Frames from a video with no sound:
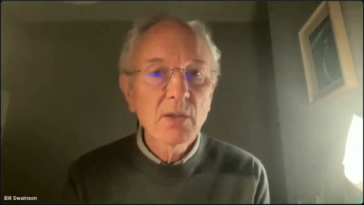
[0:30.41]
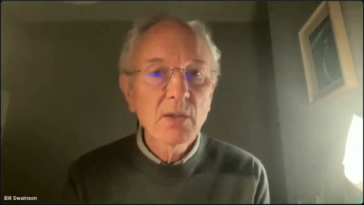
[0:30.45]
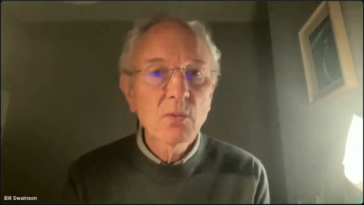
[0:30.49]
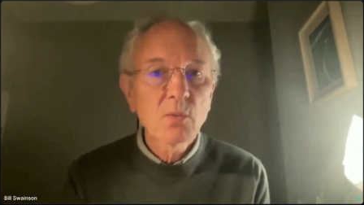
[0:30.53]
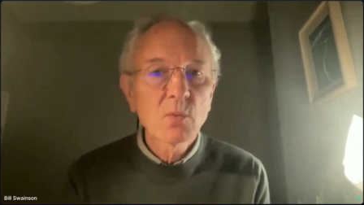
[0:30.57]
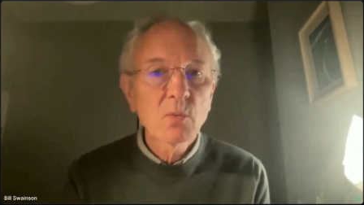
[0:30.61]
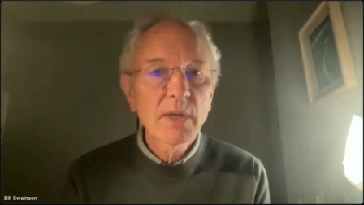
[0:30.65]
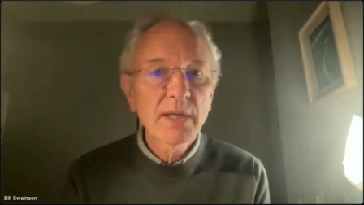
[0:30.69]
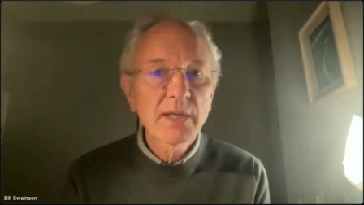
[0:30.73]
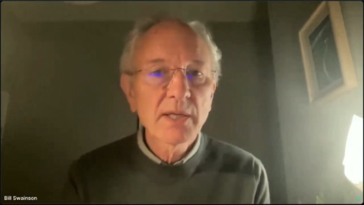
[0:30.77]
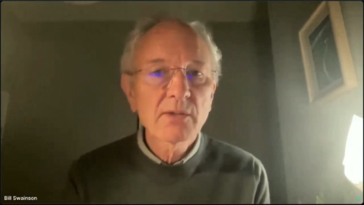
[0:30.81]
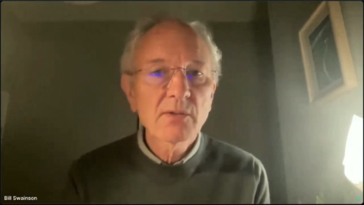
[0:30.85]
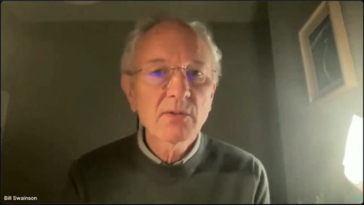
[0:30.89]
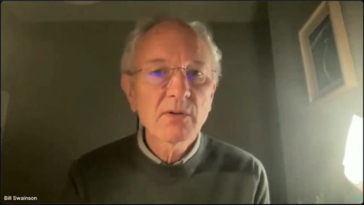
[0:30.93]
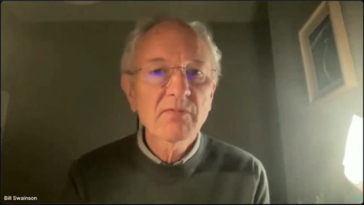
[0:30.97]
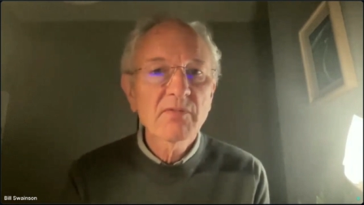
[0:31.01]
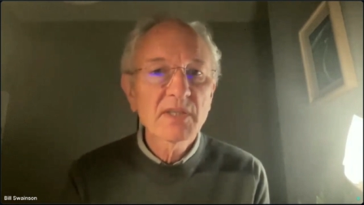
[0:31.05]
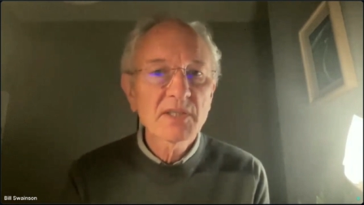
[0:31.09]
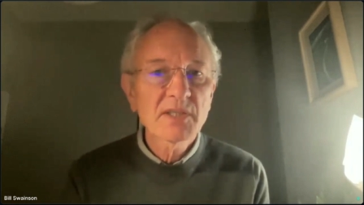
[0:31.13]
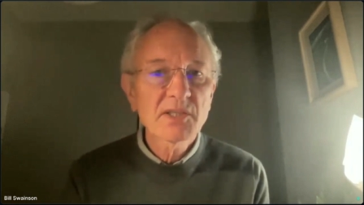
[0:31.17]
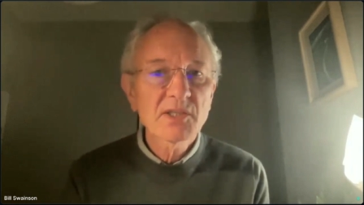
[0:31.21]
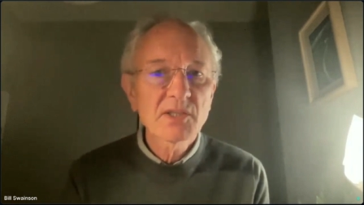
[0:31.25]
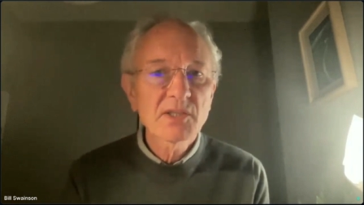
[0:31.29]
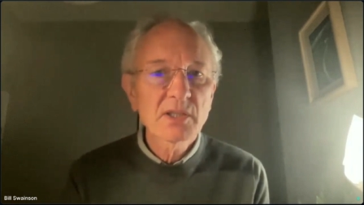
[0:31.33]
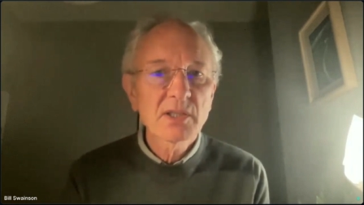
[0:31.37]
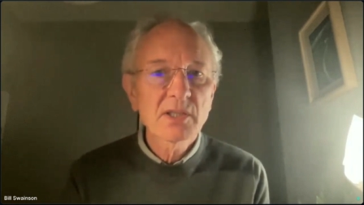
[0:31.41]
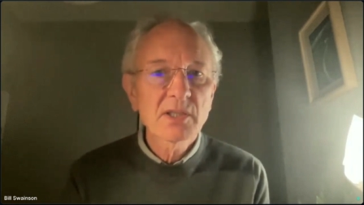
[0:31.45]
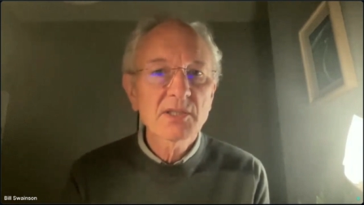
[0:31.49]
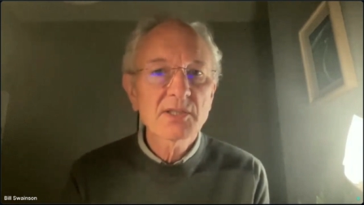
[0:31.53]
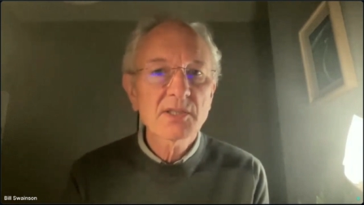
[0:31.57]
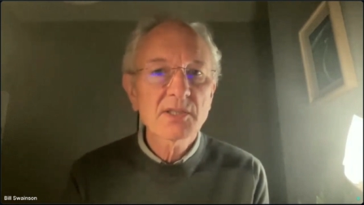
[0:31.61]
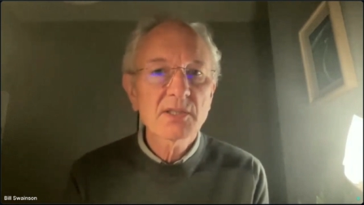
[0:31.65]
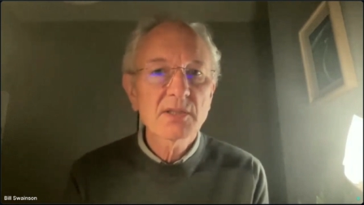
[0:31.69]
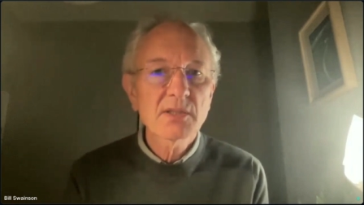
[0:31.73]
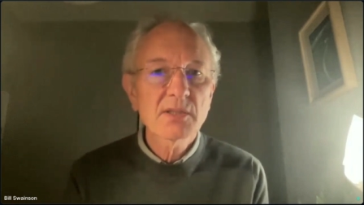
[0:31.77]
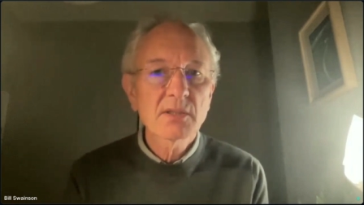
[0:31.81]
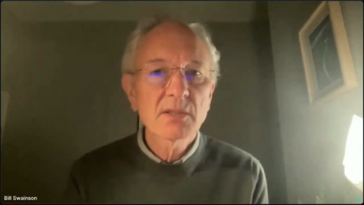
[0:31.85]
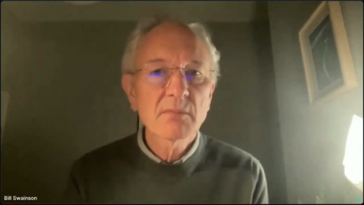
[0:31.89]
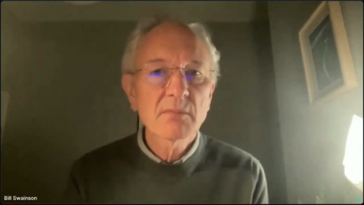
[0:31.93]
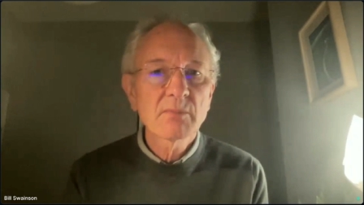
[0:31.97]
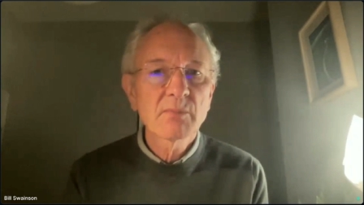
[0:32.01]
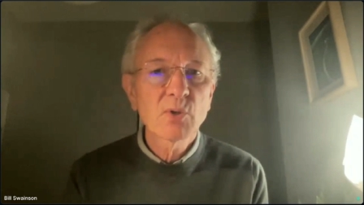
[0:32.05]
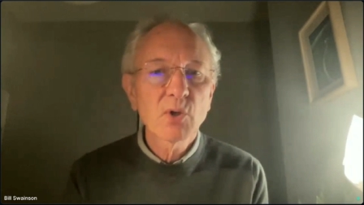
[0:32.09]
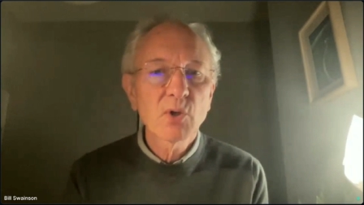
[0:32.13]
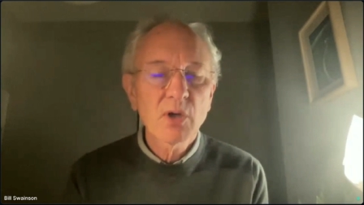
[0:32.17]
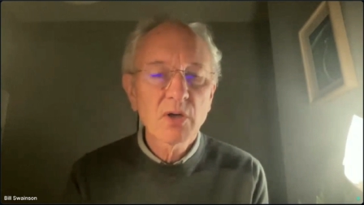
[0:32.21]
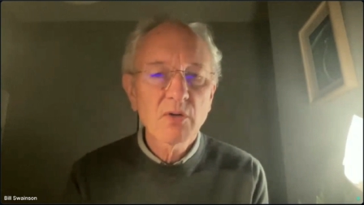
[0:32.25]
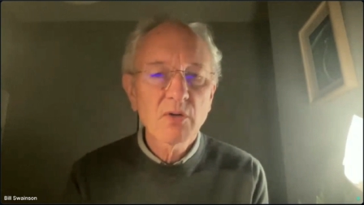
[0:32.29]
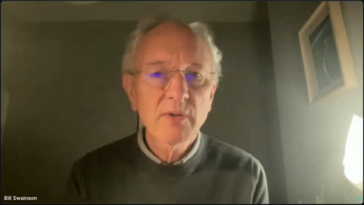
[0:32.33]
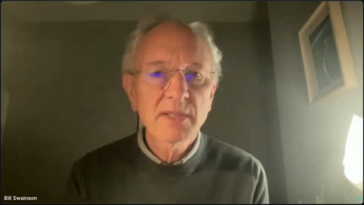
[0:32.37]
as I've said,
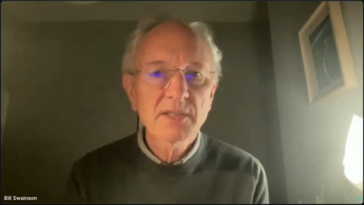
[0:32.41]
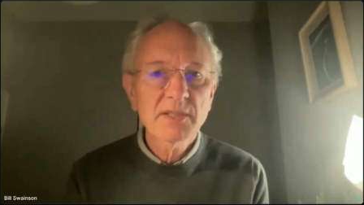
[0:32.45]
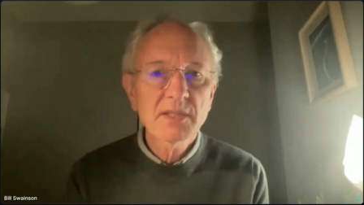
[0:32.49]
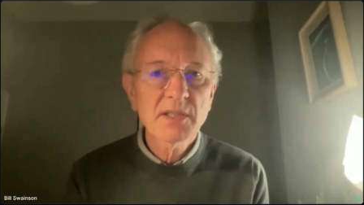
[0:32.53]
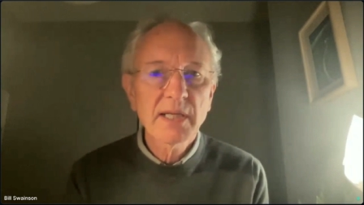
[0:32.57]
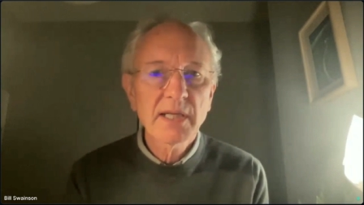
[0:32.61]
winner of this